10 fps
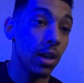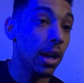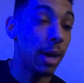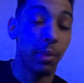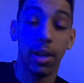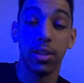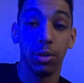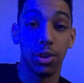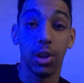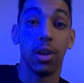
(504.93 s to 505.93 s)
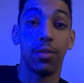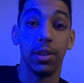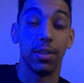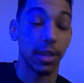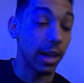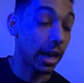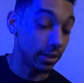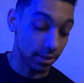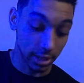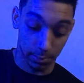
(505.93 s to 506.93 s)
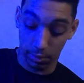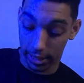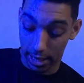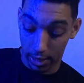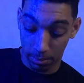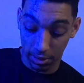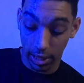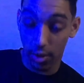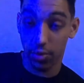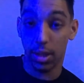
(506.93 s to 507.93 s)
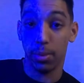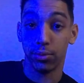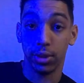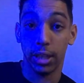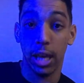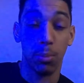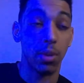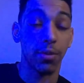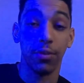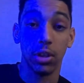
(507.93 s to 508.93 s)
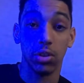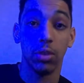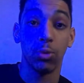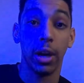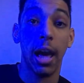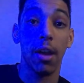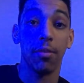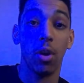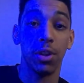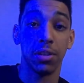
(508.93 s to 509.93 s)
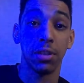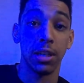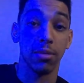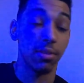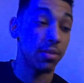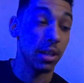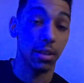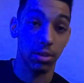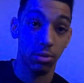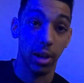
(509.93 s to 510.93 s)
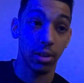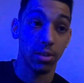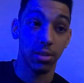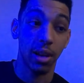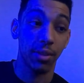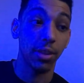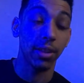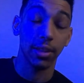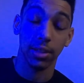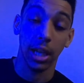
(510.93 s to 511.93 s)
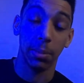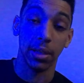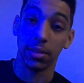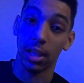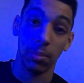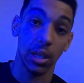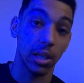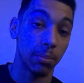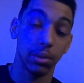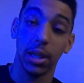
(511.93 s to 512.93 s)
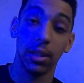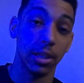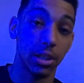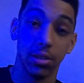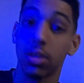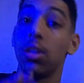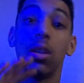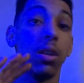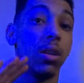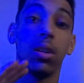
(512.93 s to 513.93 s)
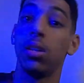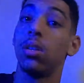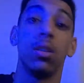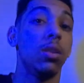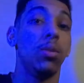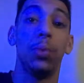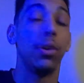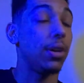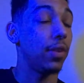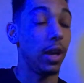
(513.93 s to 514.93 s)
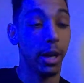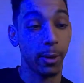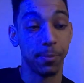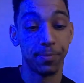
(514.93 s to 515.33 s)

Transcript: I'm not so sure if how this is gonna play out. I'm scared for them, I really am. We've officially run out of all the scenes we've seen in the trailer, so everything that's coming is gonna be completely just, we don't even know.